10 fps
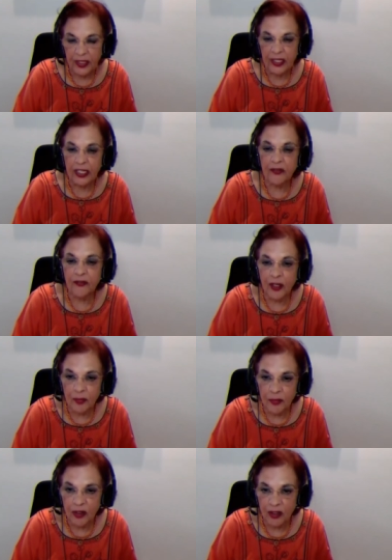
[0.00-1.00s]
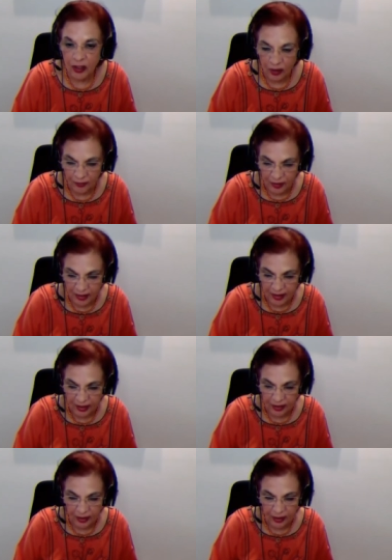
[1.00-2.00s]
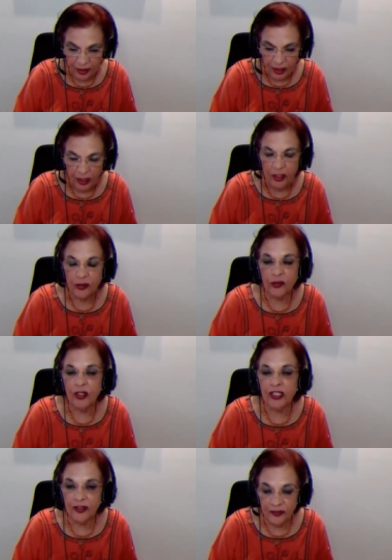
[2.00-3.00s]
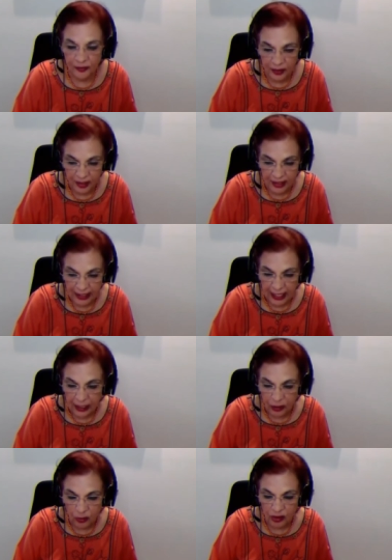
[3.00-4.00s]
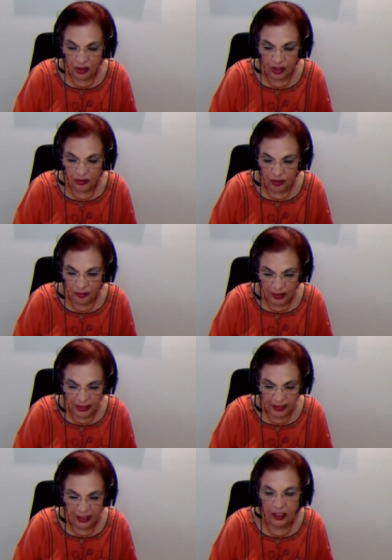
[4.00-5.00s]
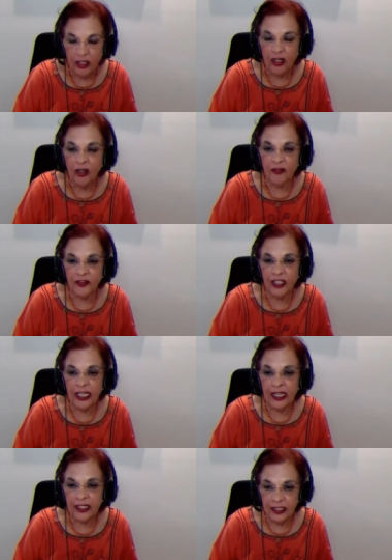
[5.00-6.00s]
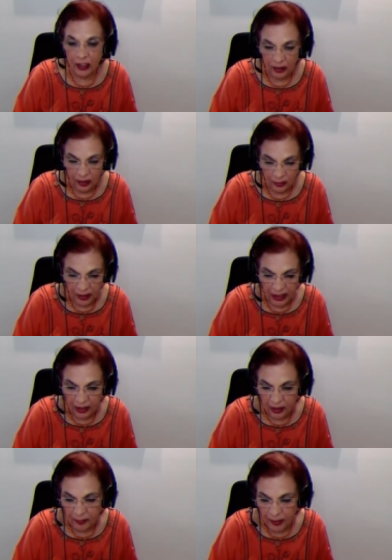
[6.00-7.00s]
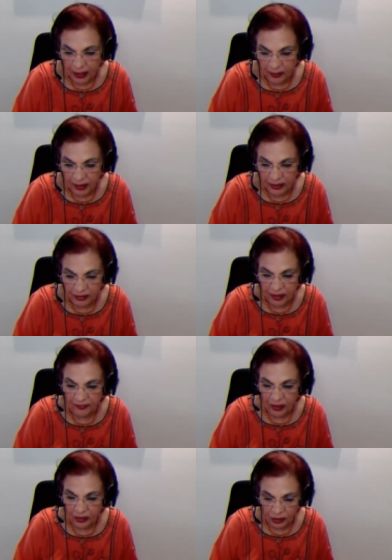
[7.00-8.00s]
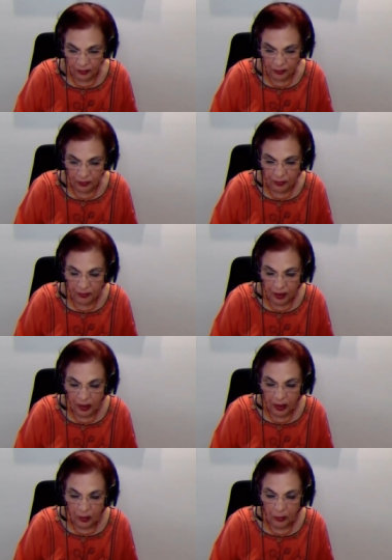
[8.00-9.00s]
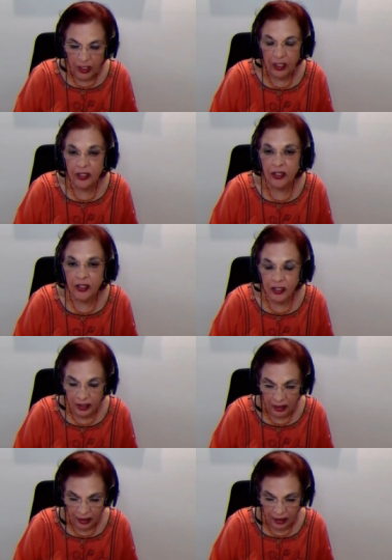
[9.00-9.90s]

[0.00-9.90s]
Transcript: In February of this year, during the first annual general meeting of the Canada Uyghur Parliamentary Friendship Group, we heard